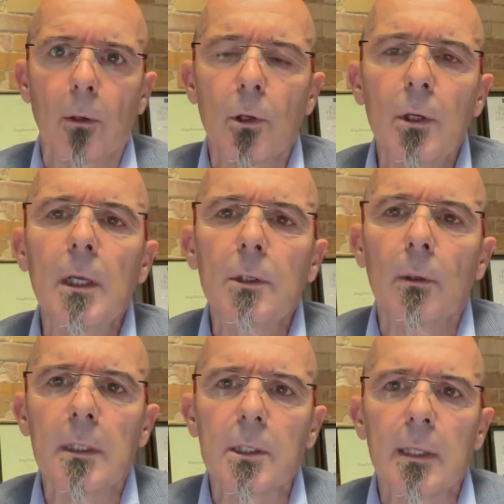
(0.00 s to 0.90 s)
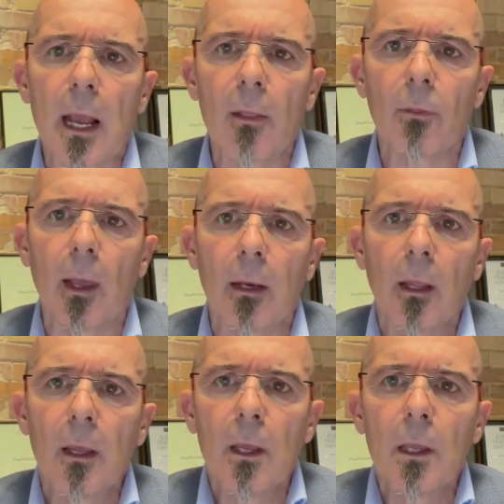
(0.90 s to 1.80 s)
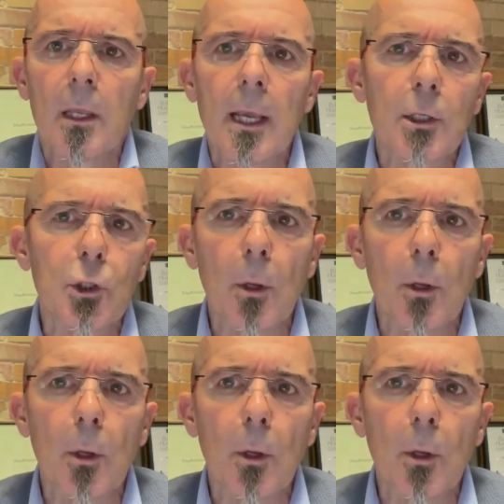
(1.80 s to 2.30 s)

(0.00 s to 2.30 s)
You need to understand that yes,